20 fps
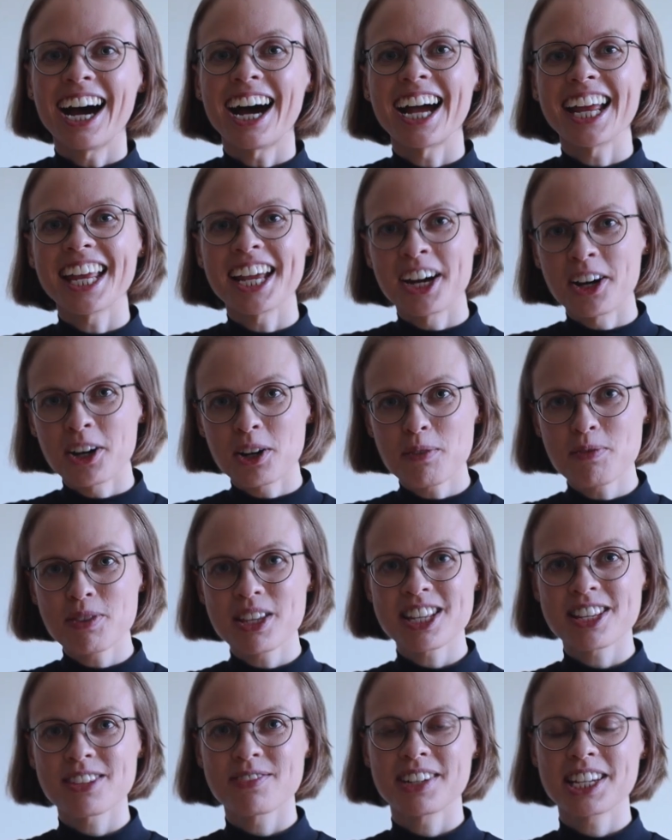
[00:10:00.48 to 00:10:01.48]
I hope
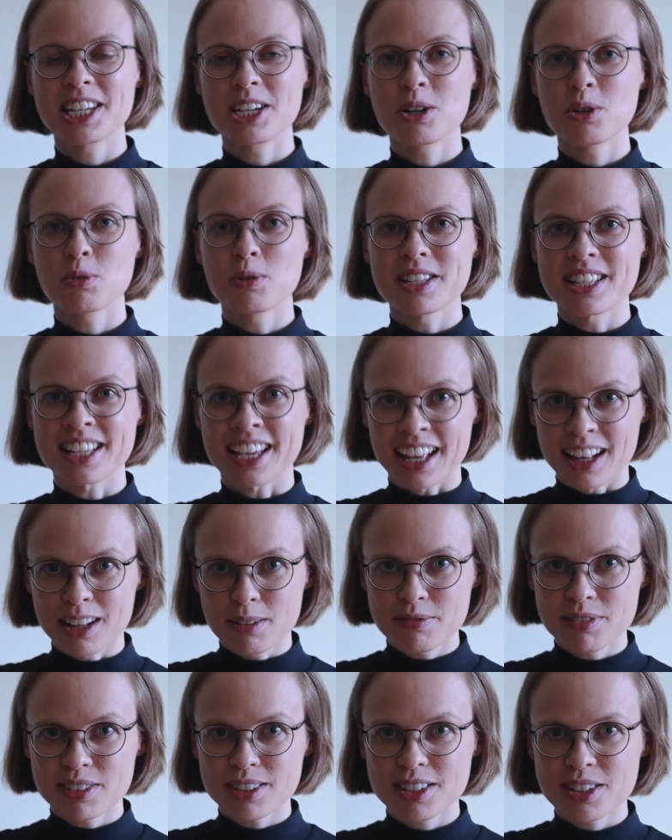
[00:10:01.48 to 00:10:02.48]
this video was
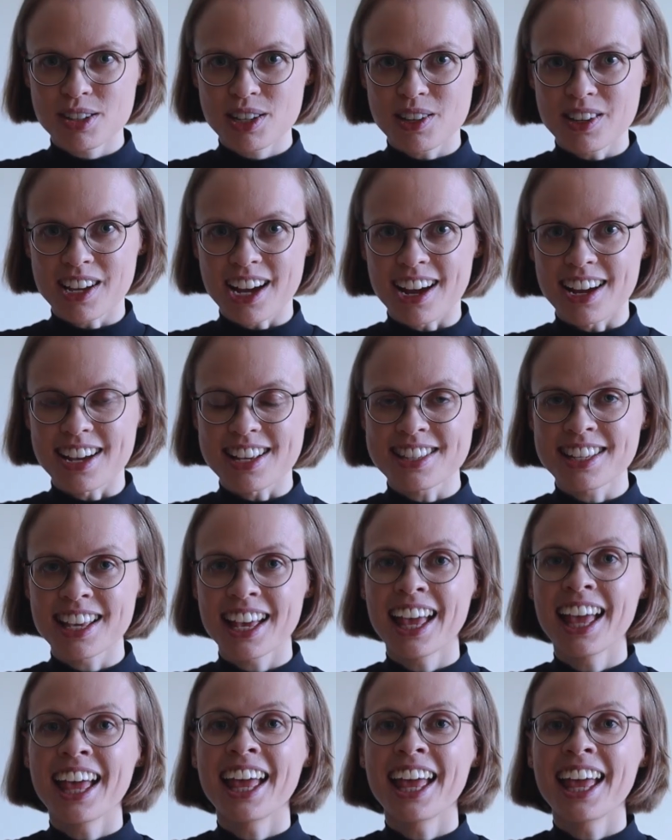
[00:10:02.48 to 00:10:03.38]
helpful to you guys.